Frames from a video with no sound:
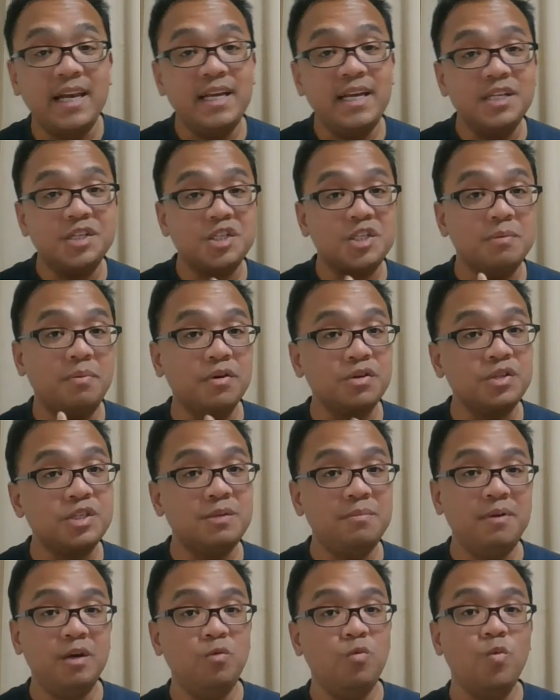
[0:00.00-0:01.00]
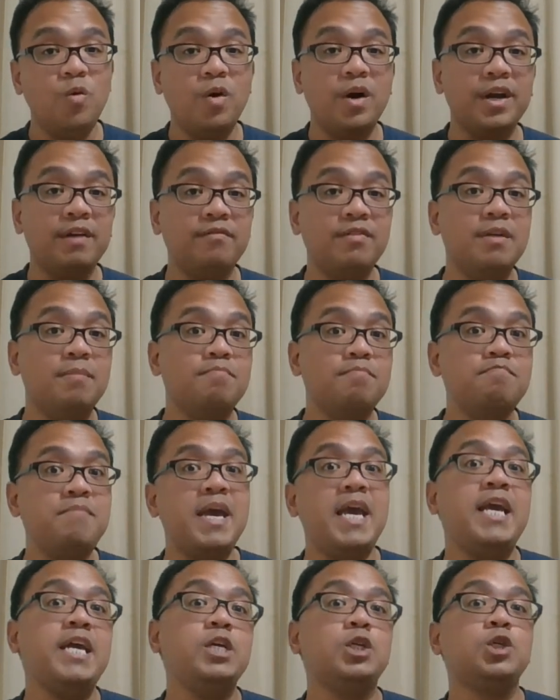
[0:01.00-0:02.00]
is supposed to be one of the
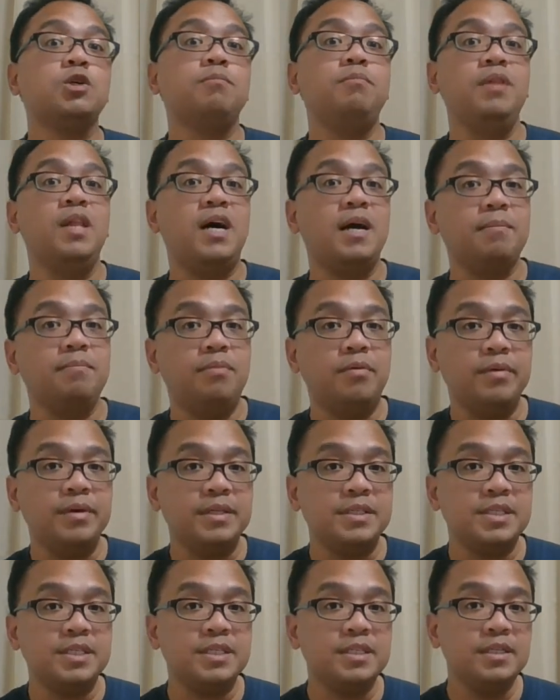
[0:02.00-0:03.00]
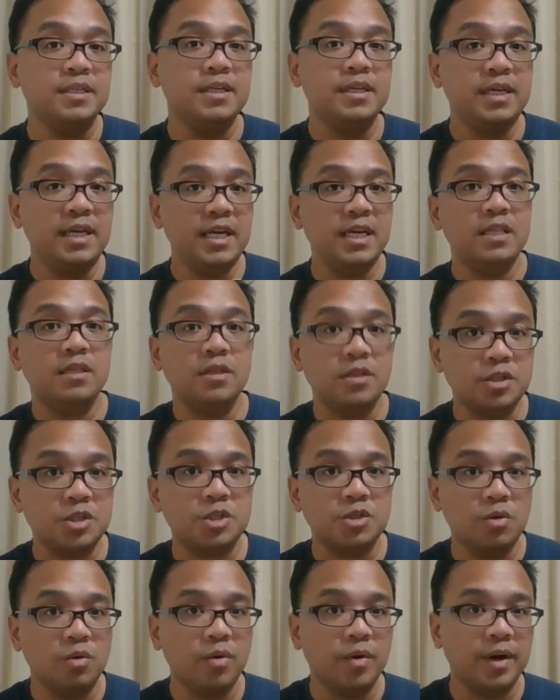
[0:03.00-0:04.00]
major plot points in the
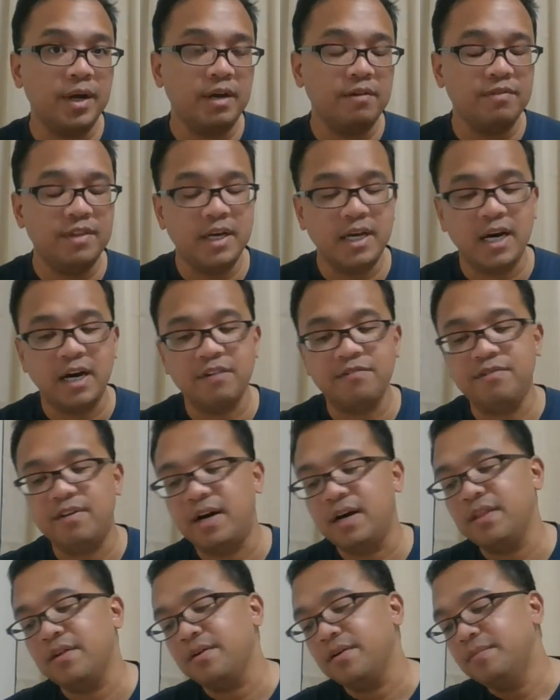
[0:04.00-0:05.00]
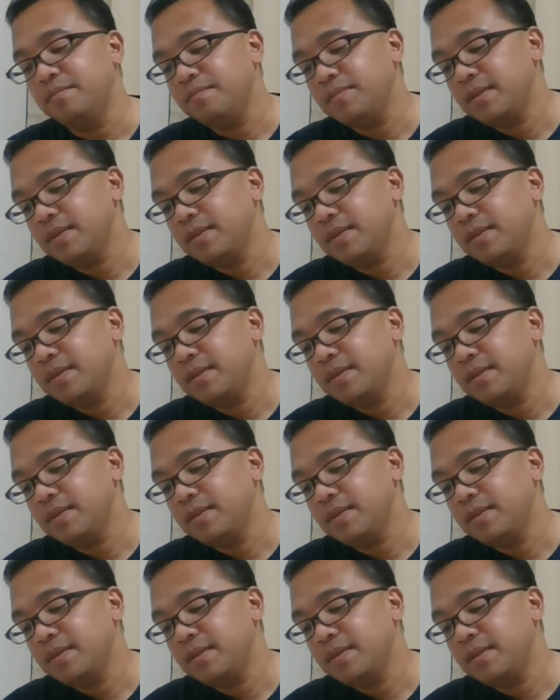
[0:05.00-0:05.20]
story of The Godfather.